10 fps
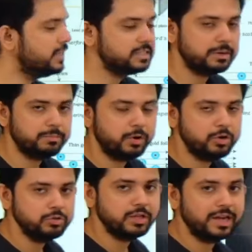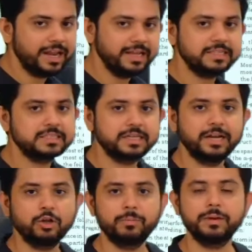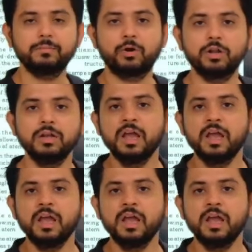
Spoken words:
jump onto the next atomic model,